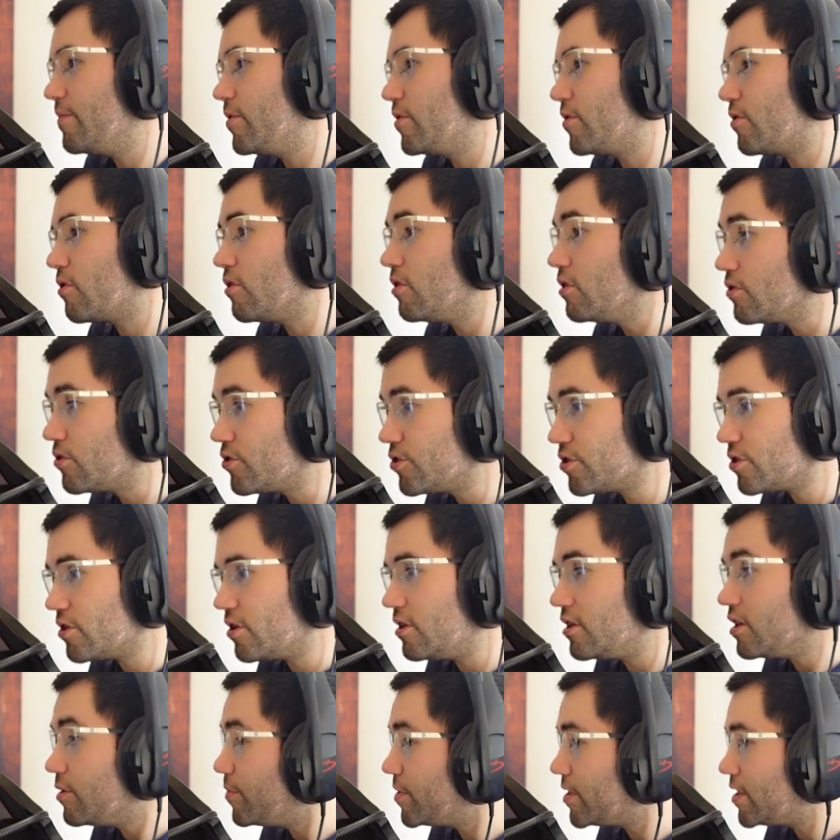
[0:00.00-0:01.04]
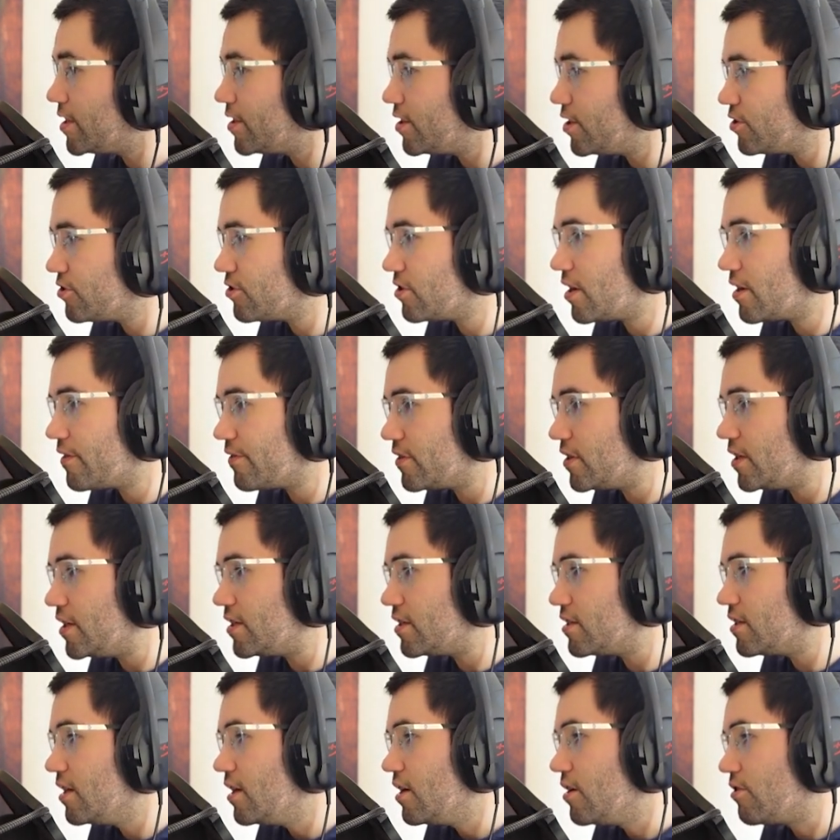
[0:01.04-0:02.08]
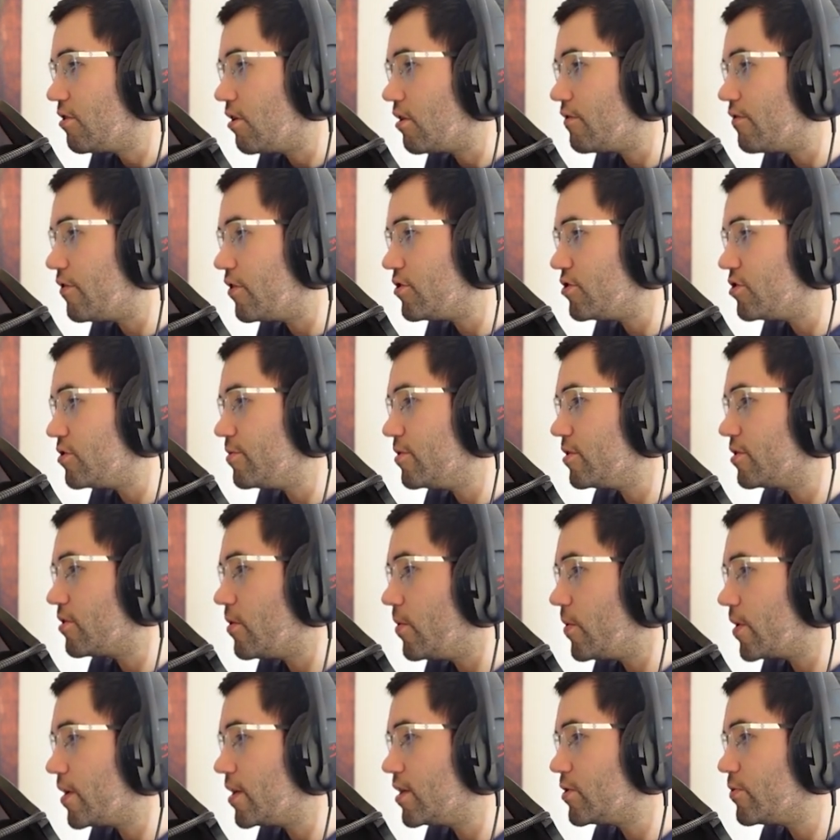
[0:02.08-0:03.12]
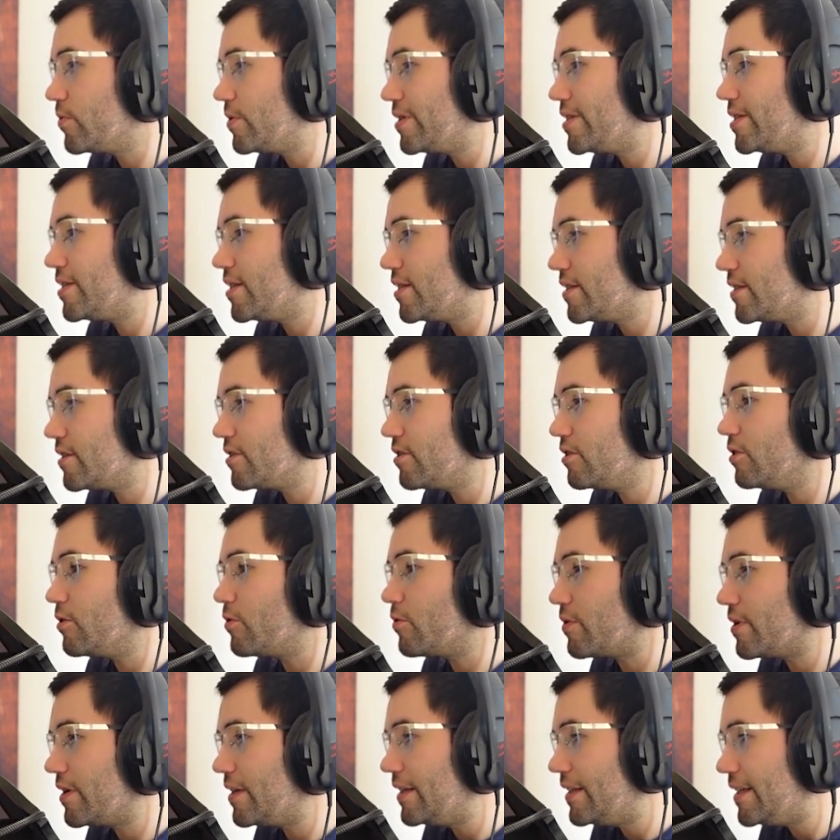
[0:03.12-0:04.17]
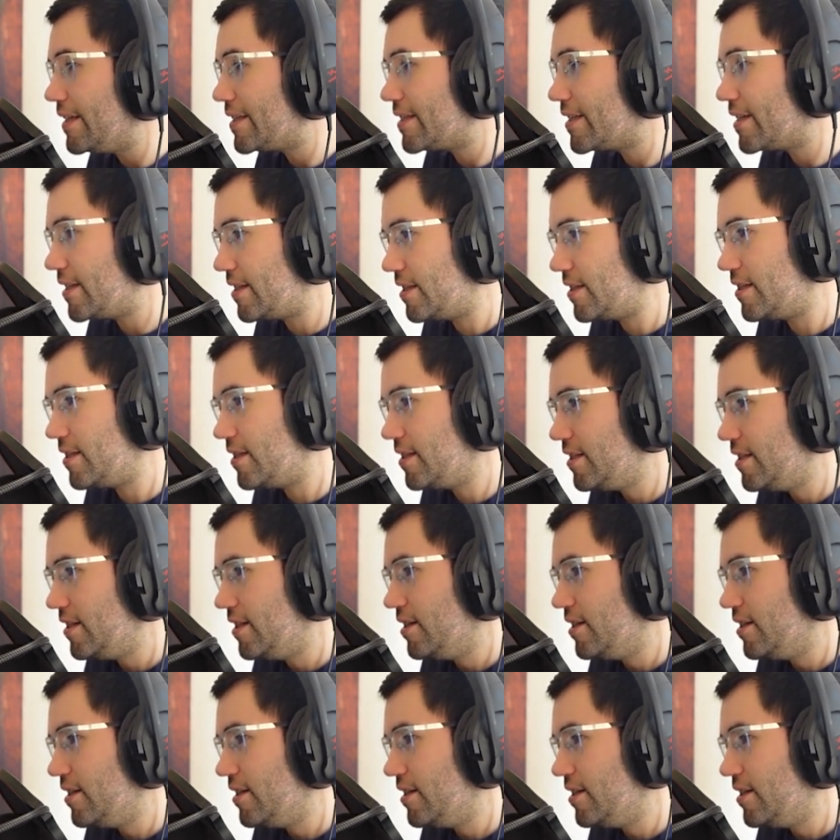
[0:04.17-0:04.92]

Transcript: They're all original limited edition NFTs, non-fungible tokens with seasonal releases.